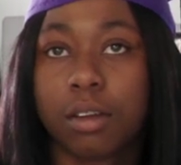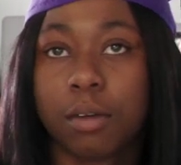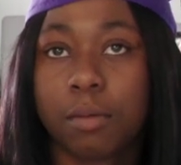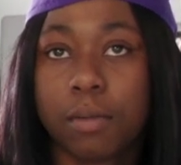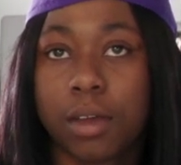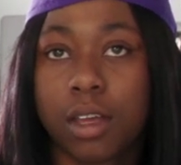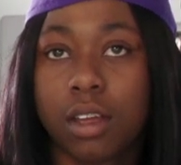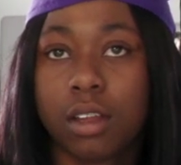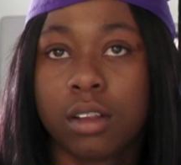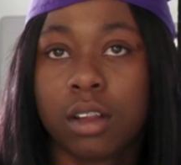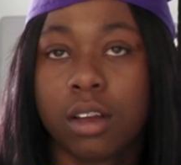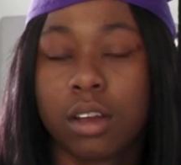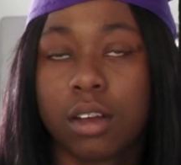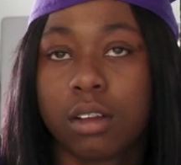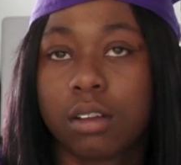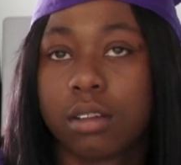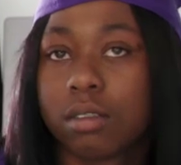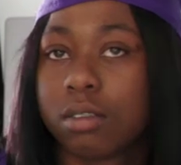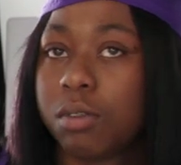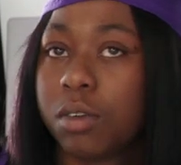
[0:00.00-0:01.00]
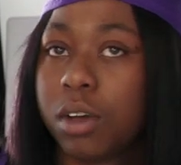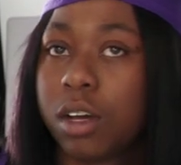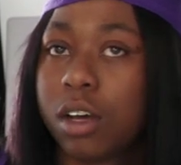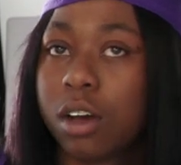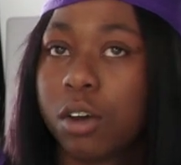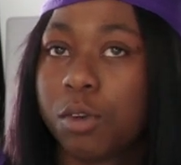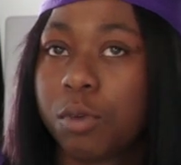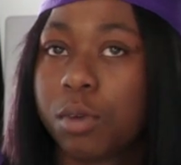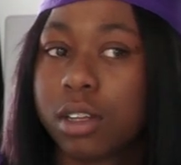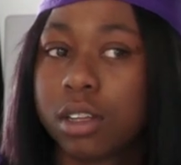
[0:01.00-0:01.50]
Um, we
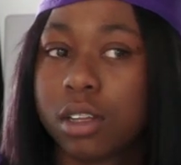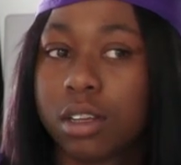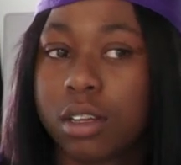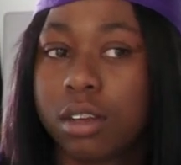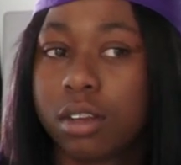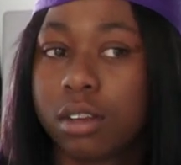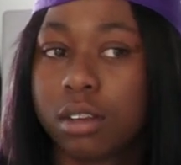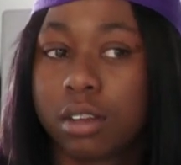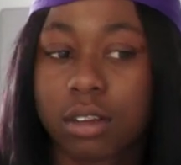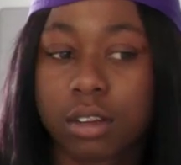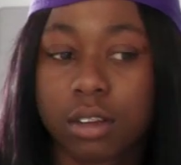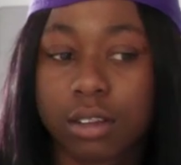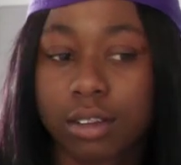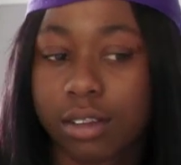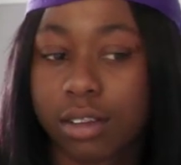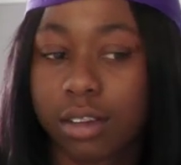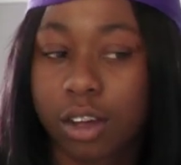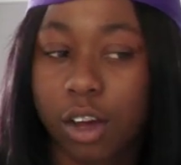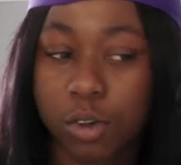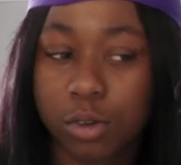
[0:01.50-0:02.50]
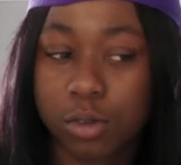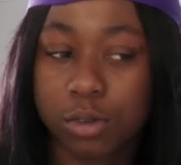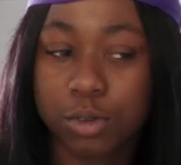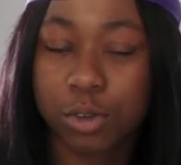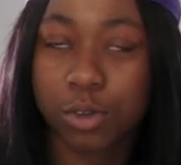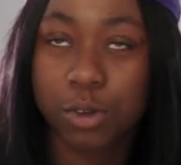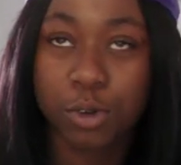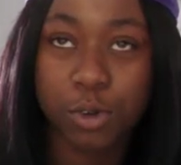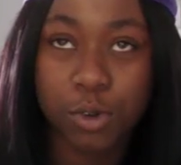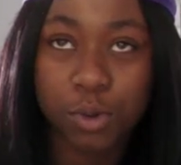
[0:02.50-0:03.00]
couldn't really go to
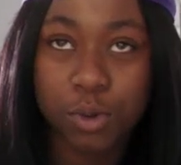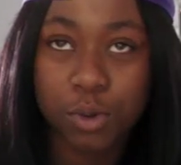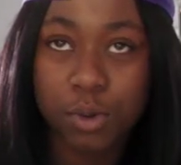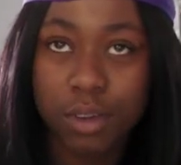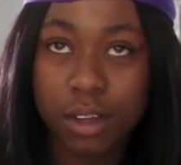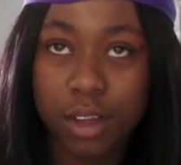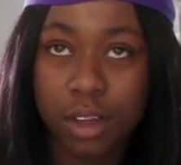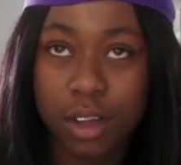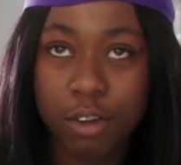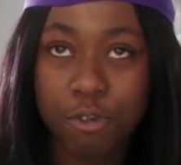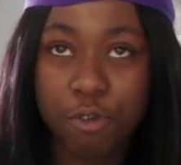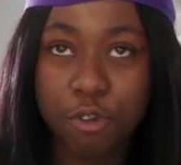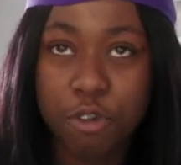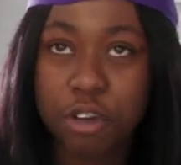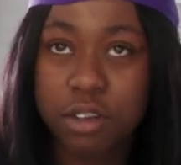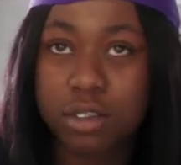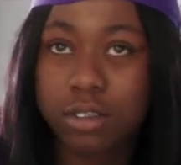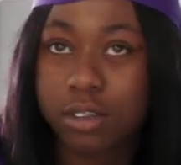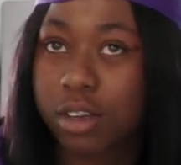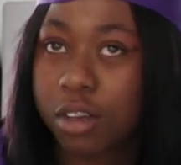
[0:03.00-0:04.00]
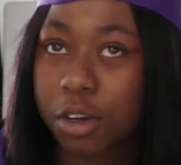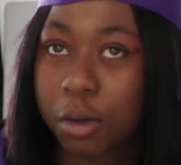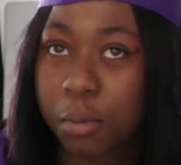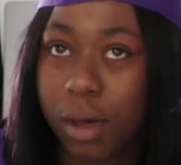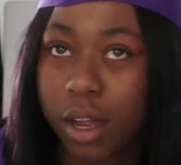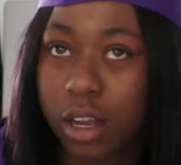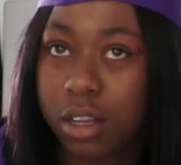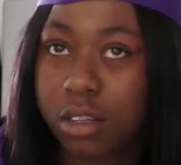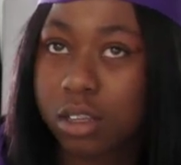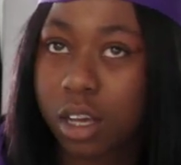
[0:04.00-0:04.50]
school for a certain
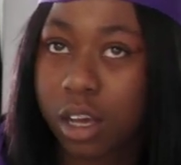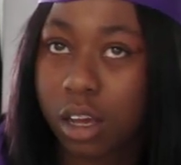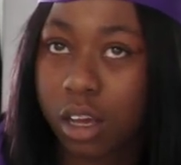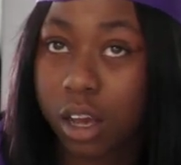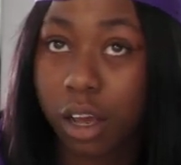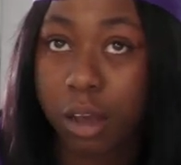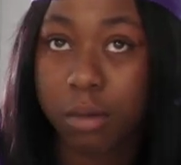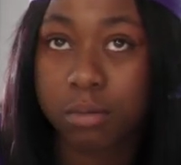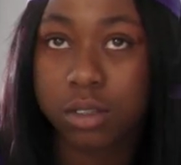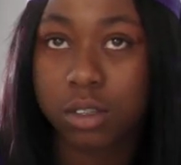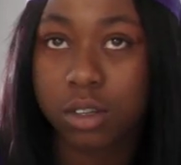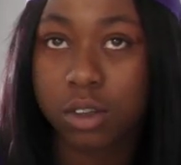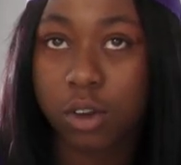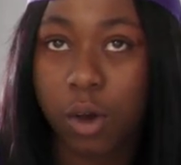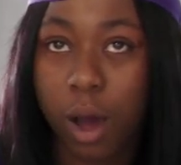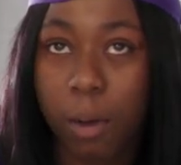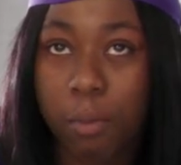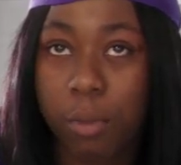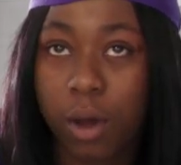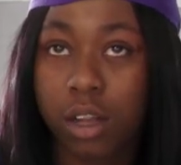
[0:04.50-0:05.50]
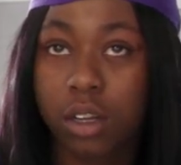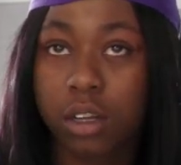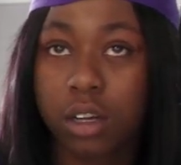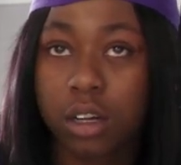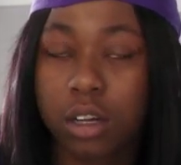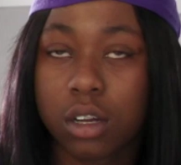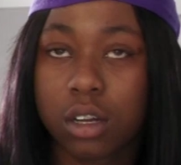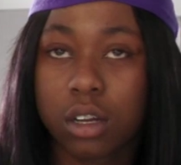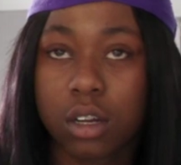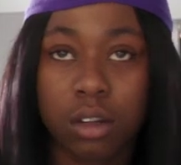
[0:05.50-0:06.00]
amount of time, so I probably
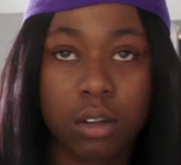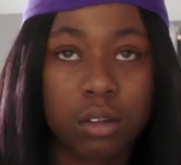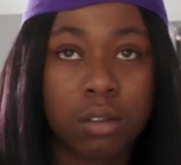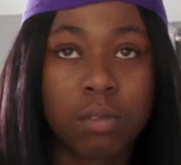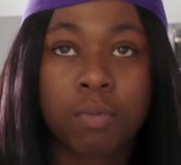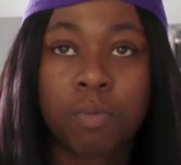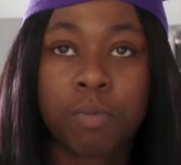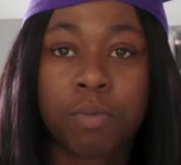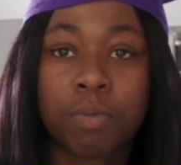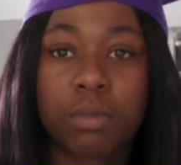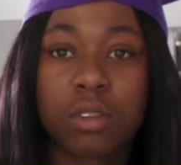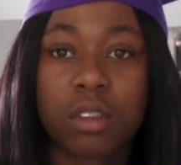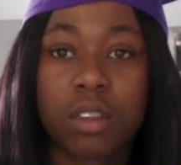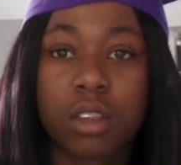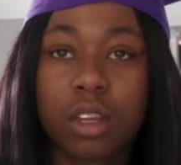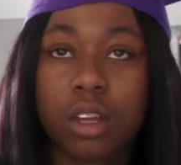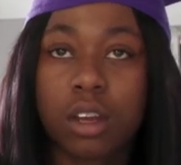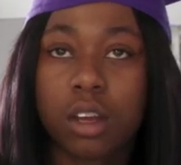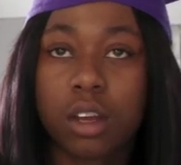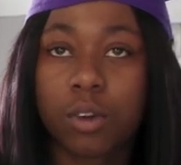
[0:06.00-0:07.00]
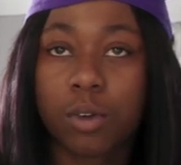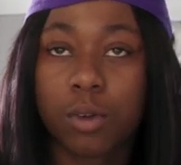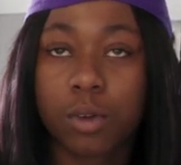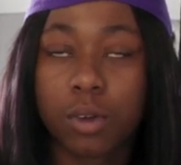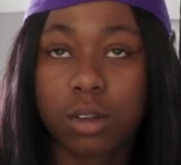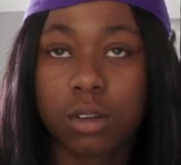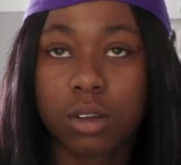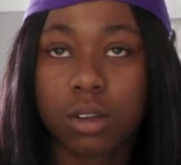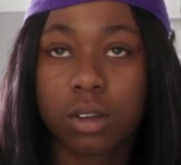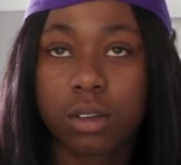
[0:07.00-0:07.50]
could have did it
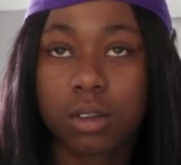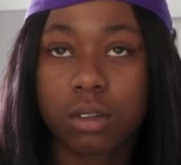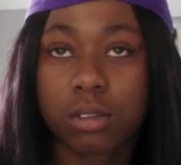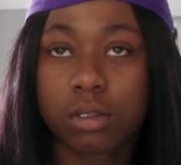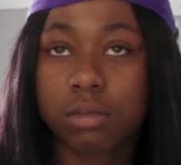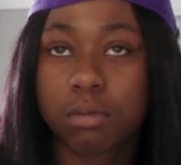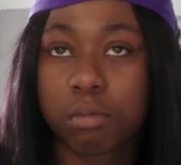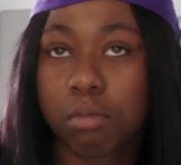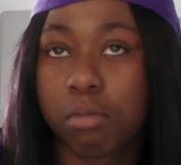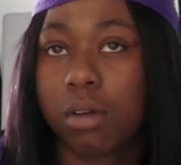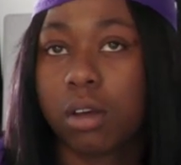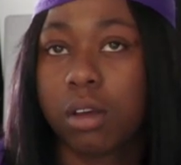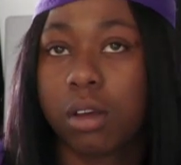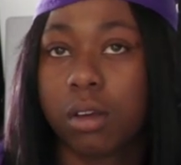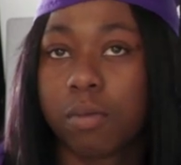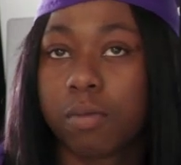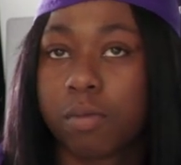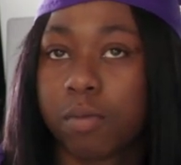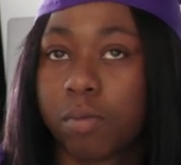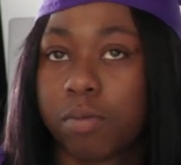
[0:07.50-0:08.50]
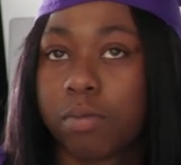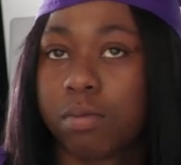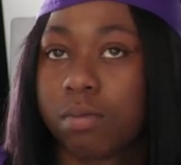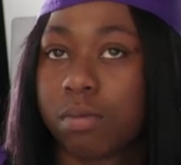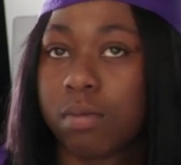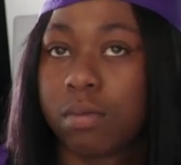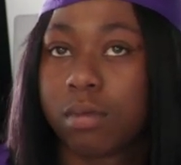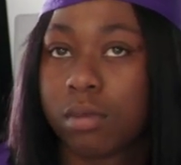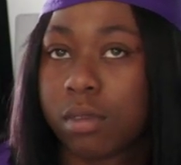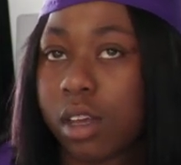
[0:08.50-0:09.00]
earlier, but
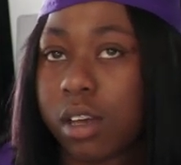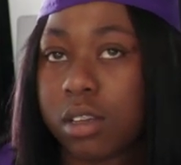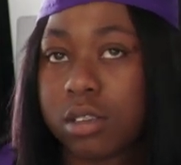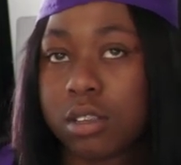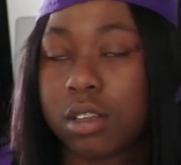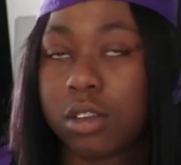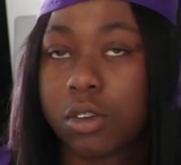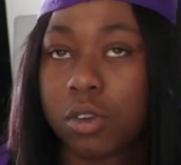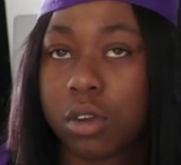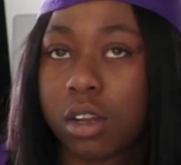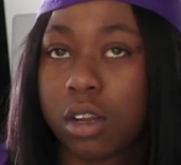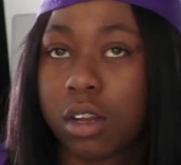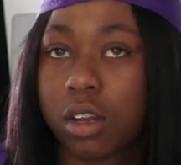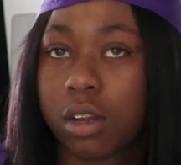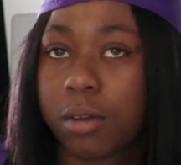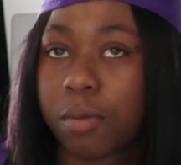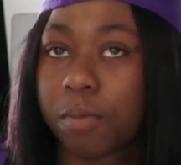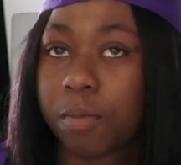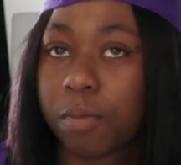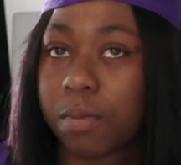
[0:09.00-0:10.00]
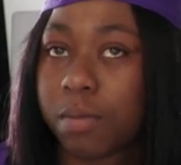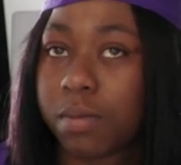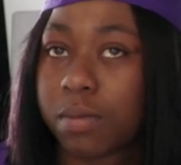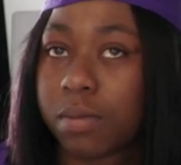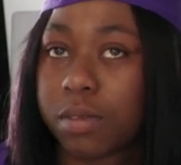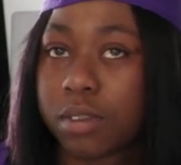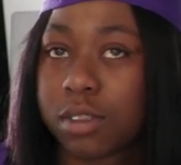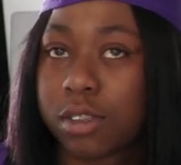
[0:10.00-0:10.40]
still did it.